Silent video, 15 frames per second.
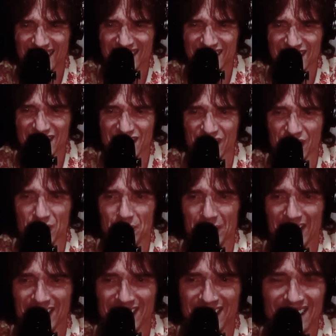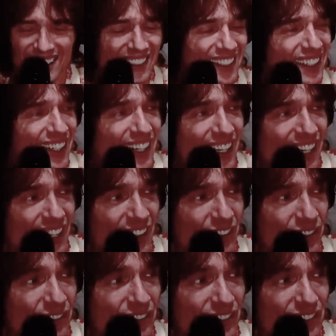This is so bad.
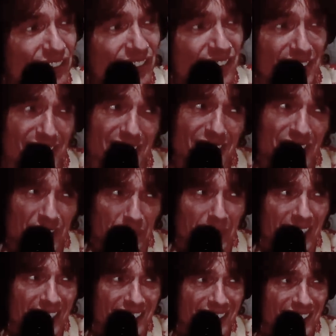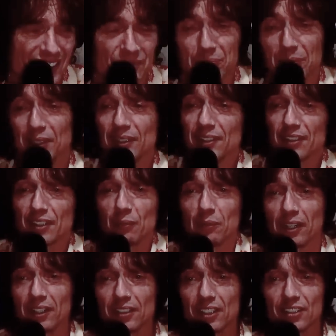It's bad, isn't it? Yeah. But don't
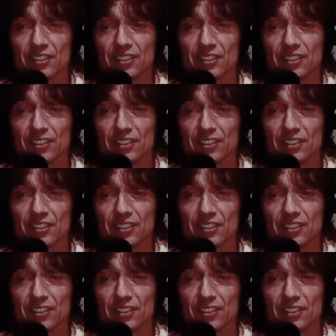worry, because